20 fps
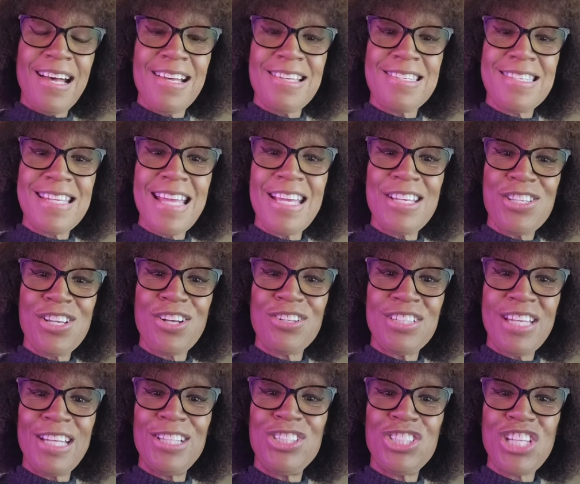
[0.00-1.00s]
Stays All
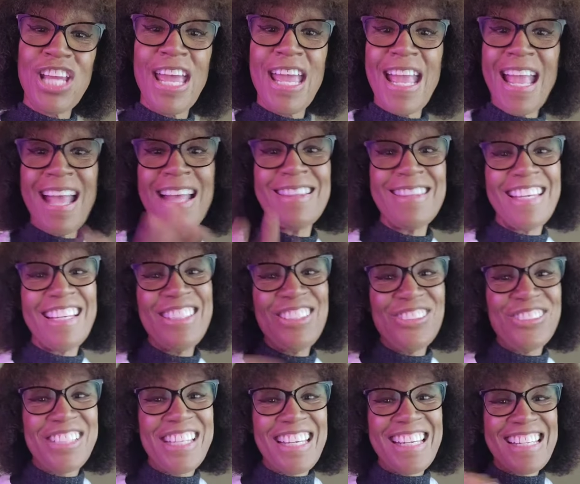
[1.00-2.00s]
Day SHEA, and then
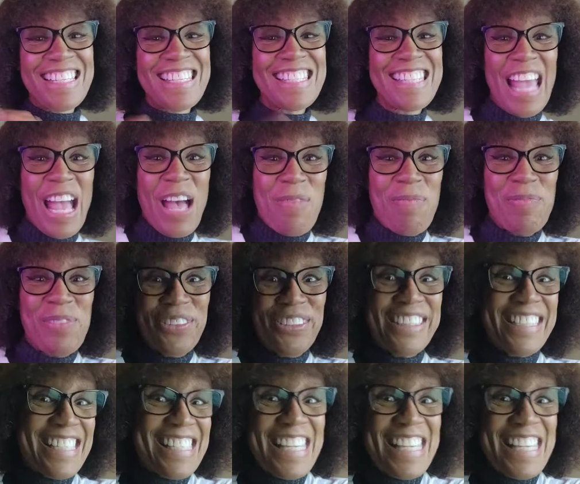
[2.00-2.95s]
you'll get a sample to